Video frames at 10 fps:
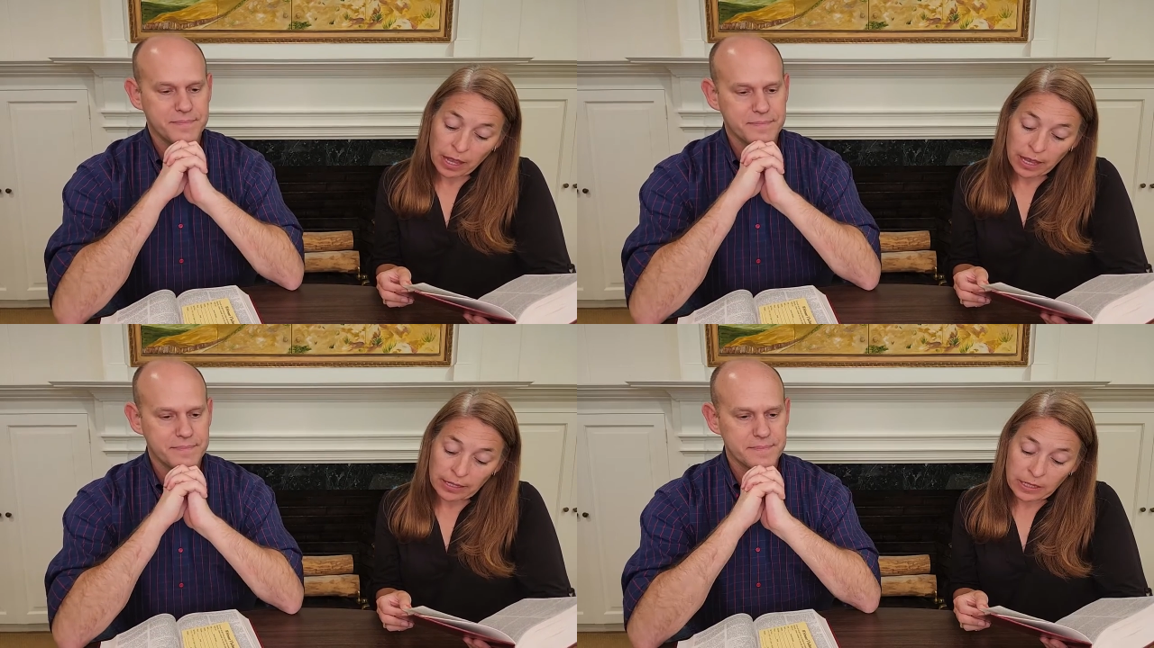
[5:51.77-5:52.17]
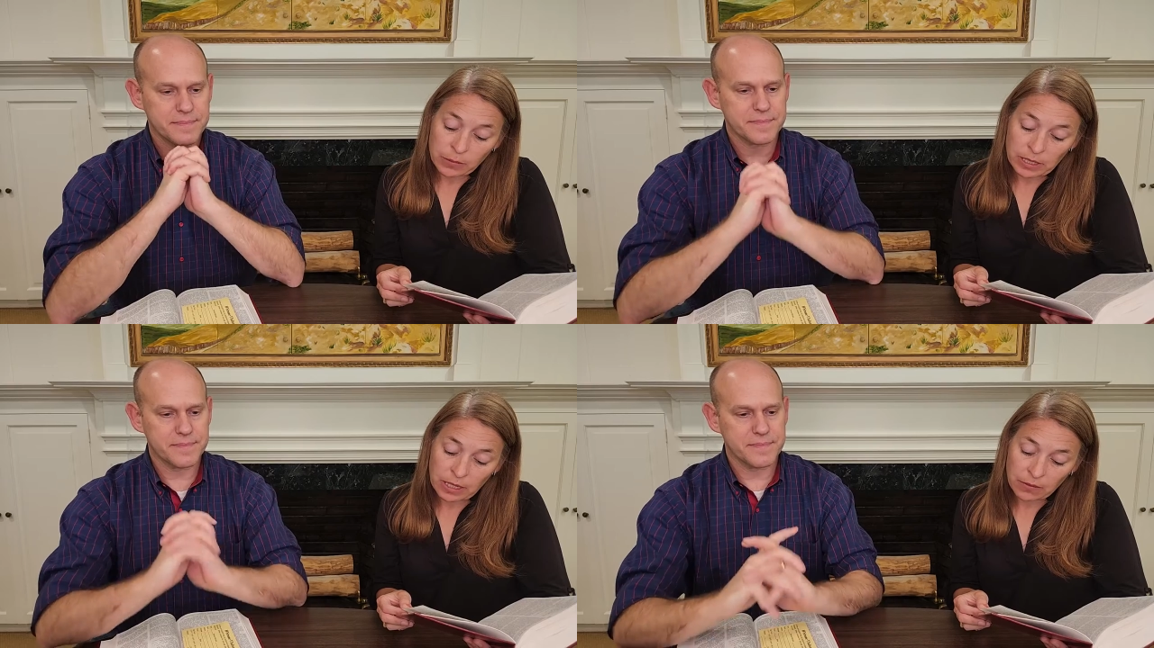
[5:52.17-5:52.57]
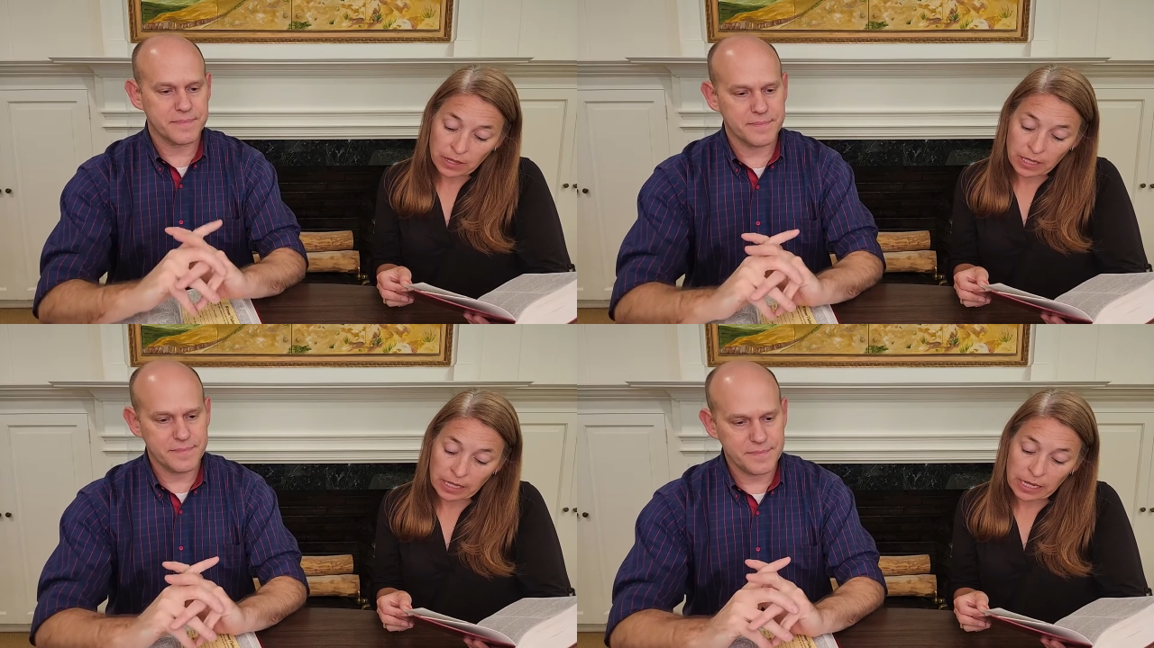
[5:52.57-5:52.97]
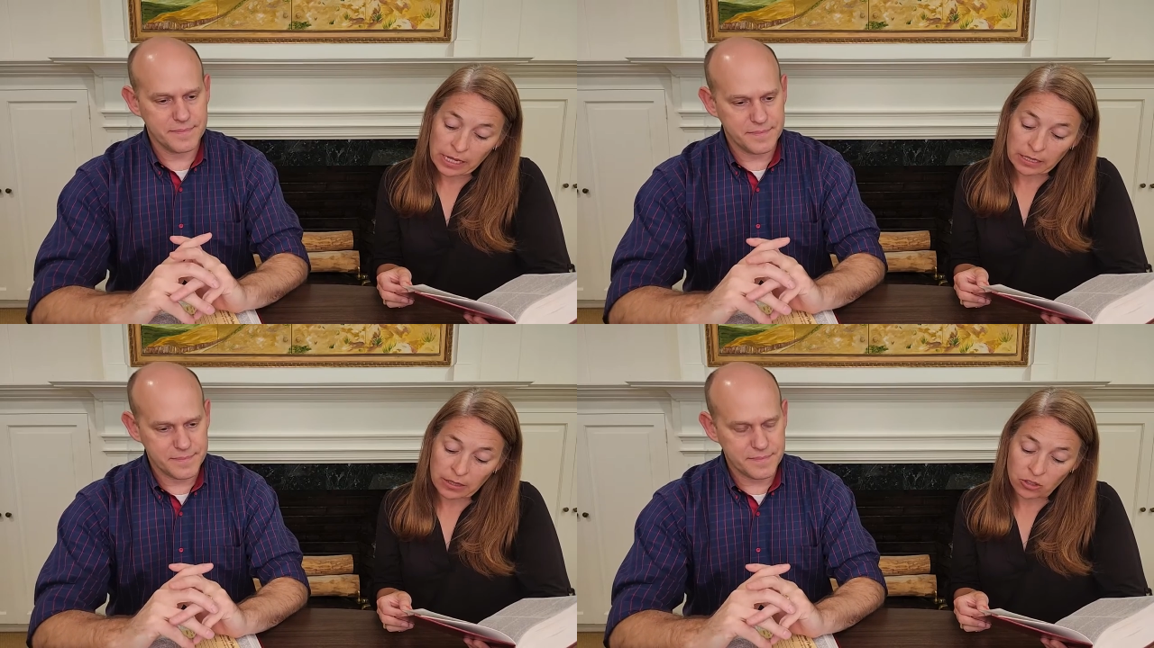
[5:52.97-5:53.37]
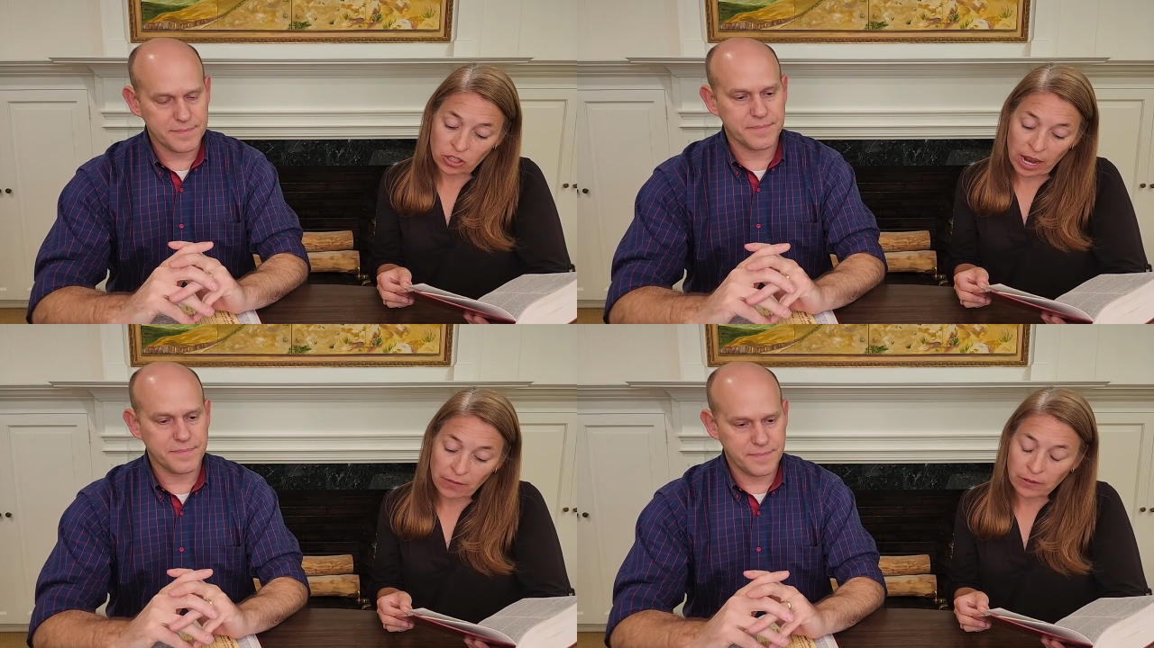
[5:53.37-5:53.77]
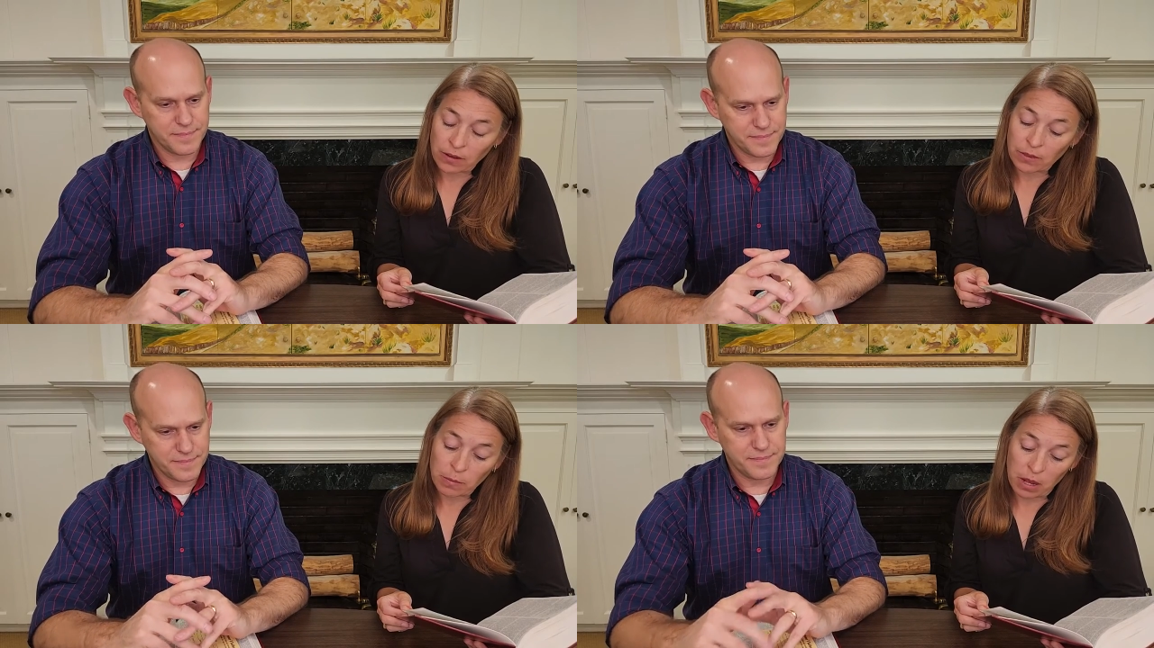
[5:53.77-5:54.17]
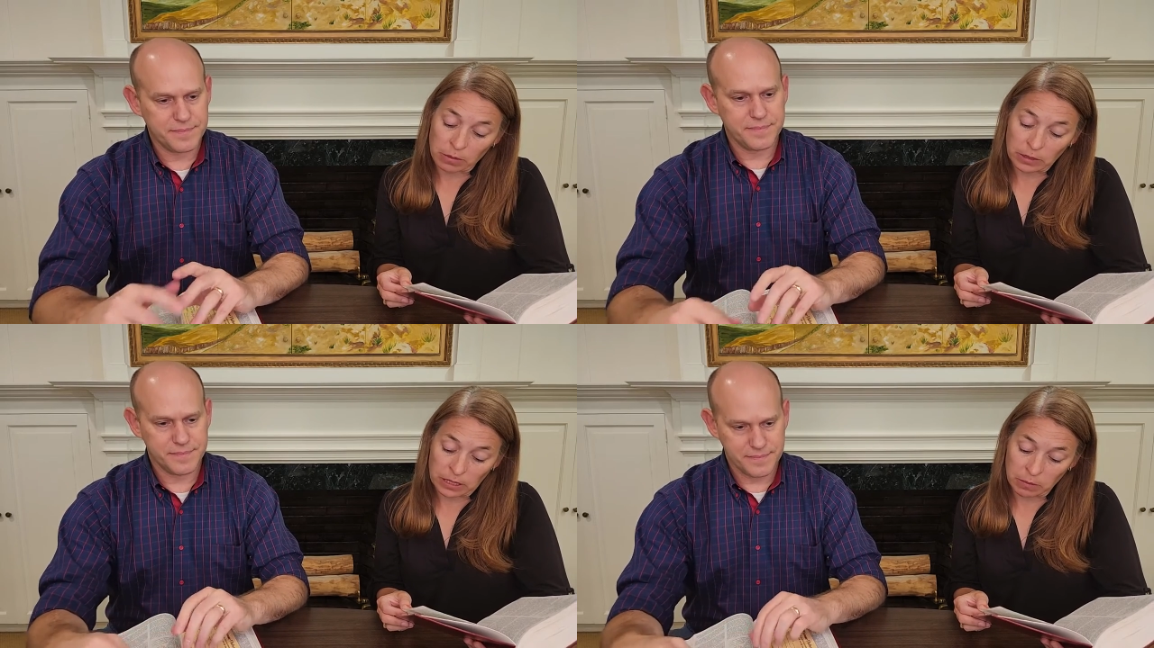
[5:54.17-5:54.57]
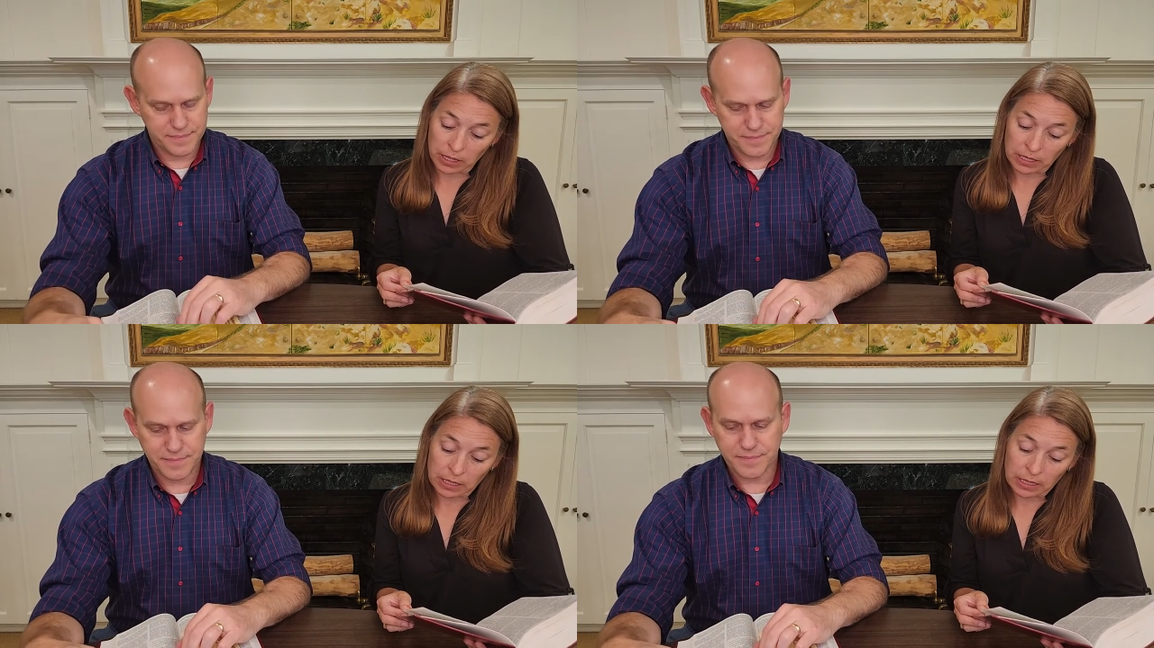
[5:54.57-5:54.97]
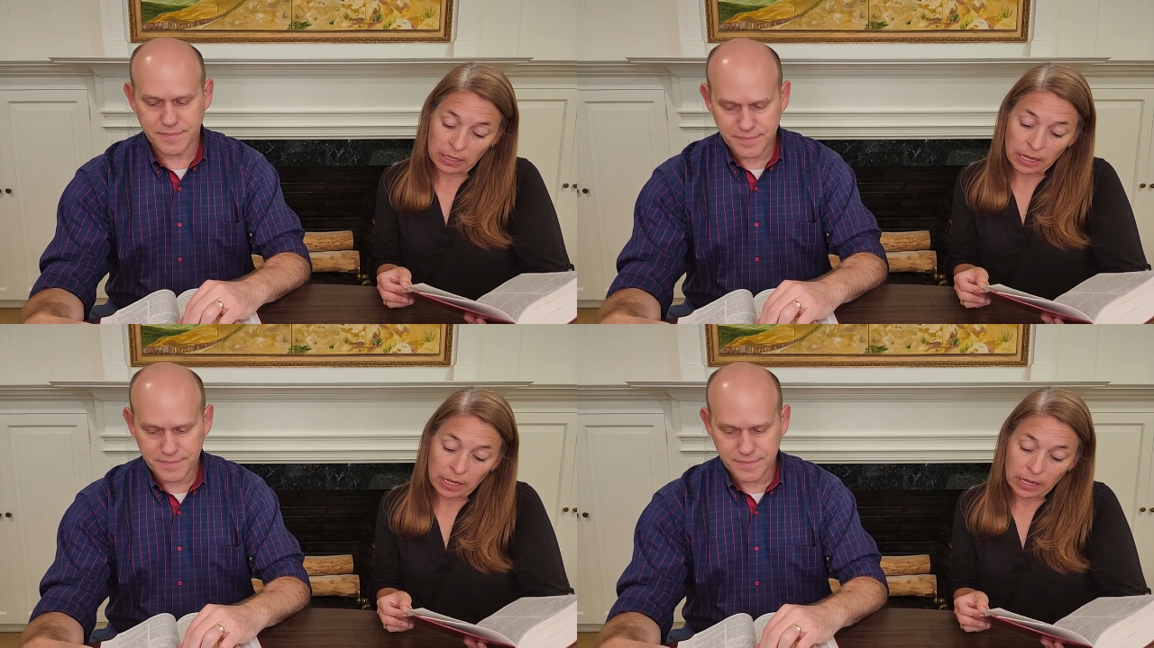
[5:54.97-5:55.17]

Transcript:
Speaker 1: and he was given the key to the shaft of the bottomless pit.